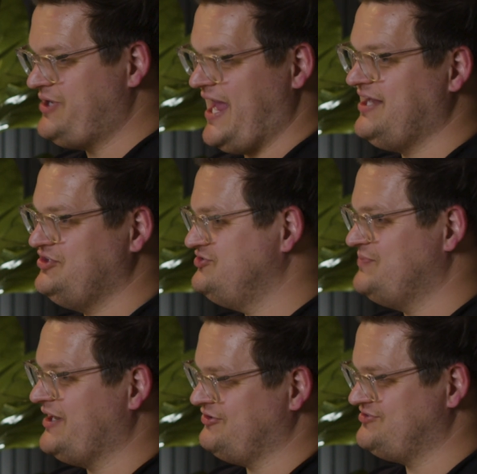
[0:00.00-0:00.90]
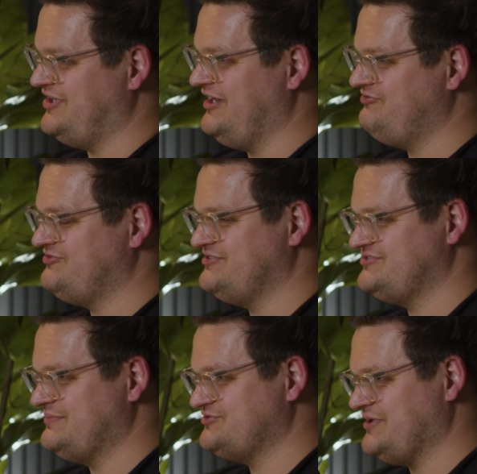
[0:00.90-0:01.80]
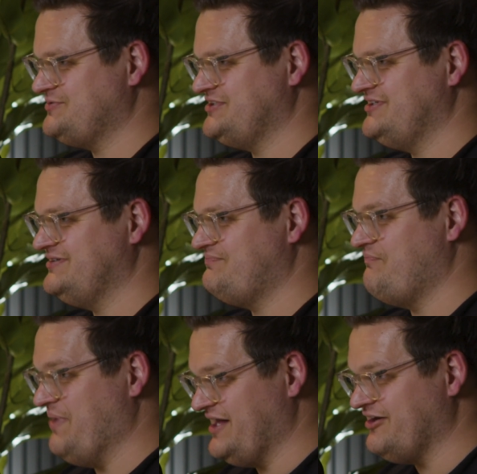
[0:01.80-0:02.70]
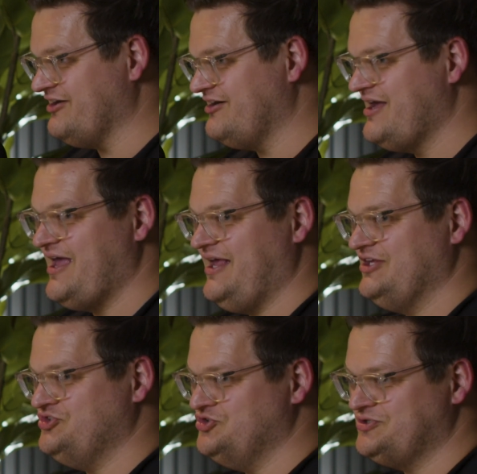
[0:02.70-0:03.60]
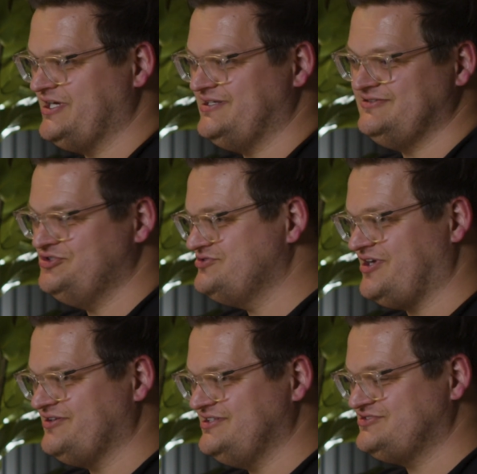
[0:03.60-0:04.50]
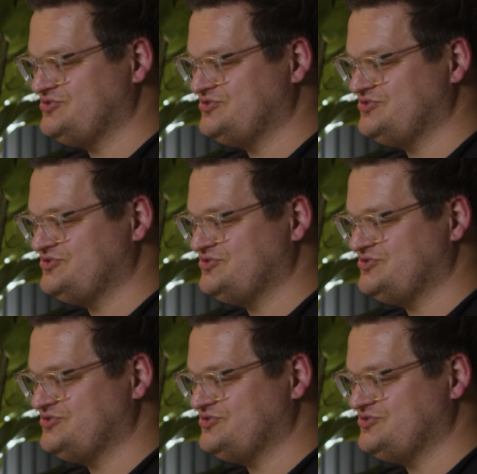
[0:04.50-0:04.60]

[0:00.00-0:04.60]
you can use Microsoft subscription better. You can use